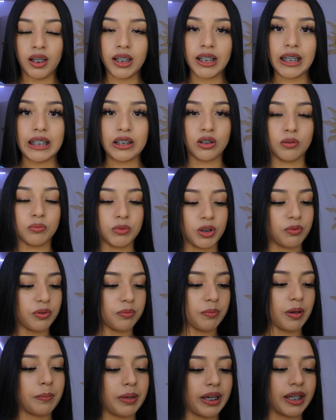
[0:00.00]
Okay, so I'm done with
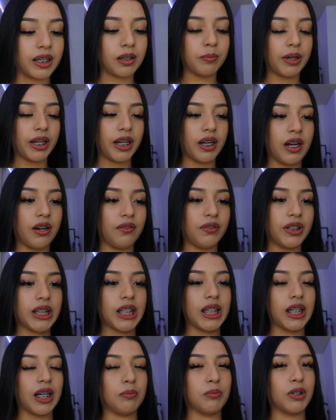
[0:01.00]
my makeup, my hair,
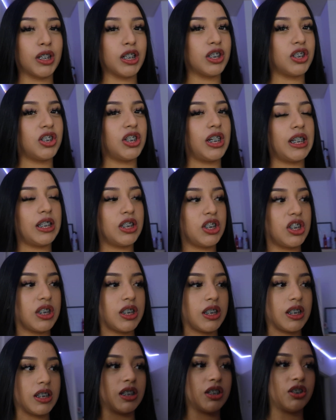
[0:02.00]
everything. I'm going to change
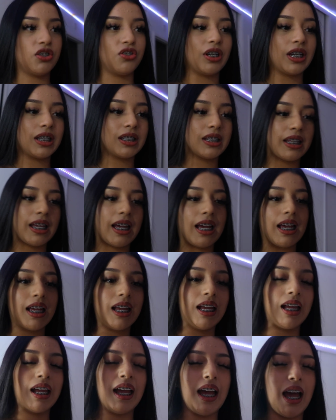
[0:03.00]
into the dress that
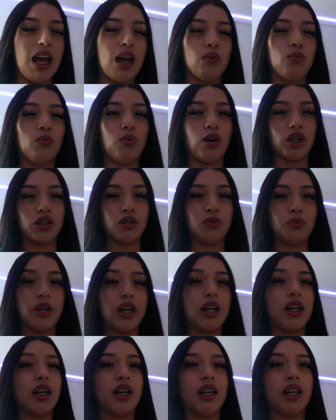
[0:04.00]
I want to
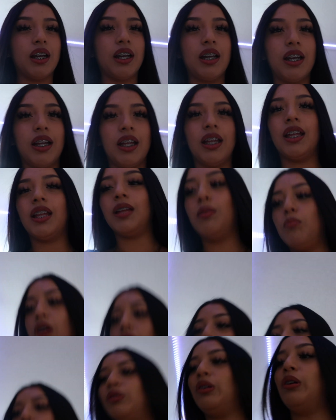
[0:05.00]
wear, but
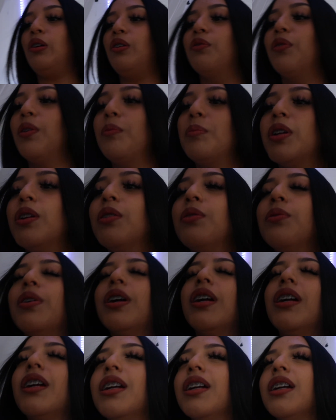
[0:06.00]
I don't know if I'm going to
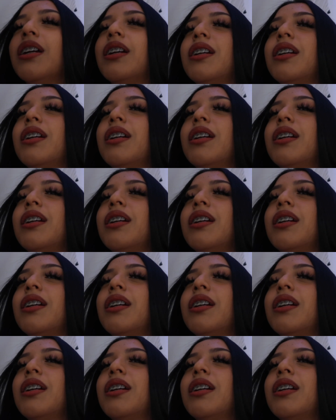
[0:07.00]
wear.